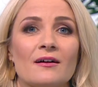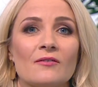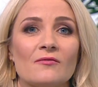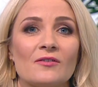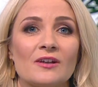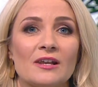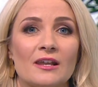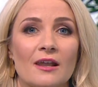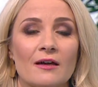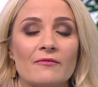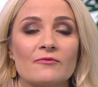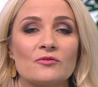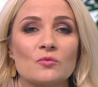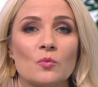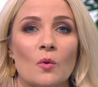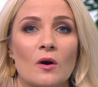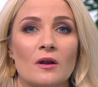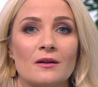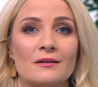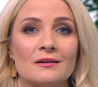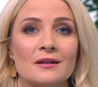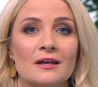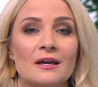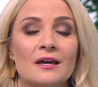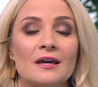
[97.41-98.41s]
of a loved
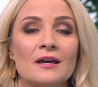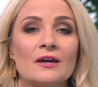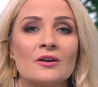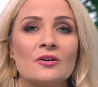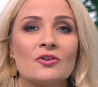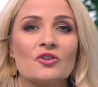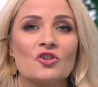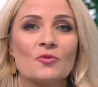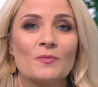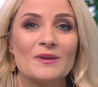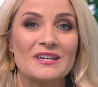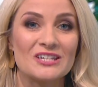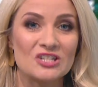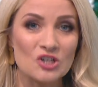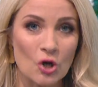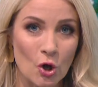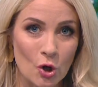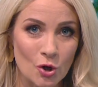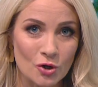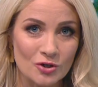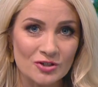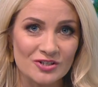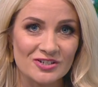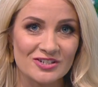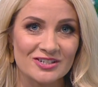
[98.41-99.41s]
one should be
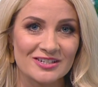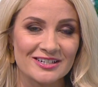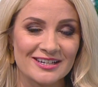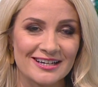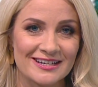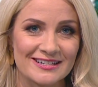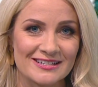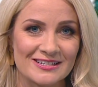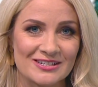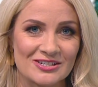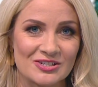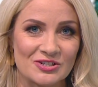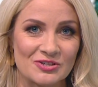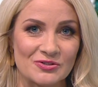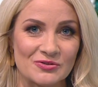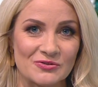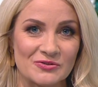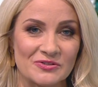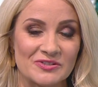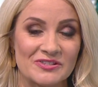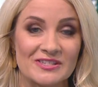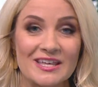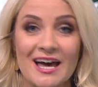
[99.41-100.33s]
taught in schools.